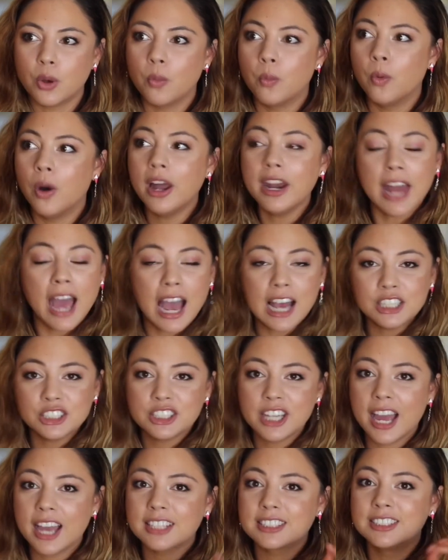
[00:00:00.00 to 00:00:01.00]
what
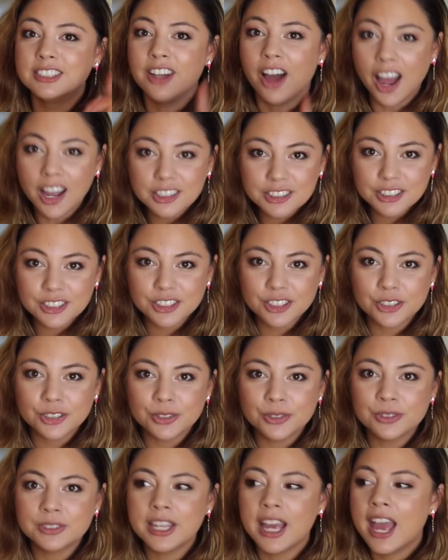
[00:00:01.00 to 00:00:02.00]
hashtags not to
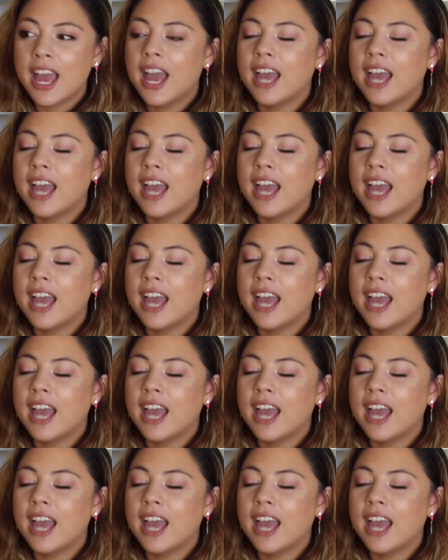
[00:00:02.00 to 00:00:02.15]
use,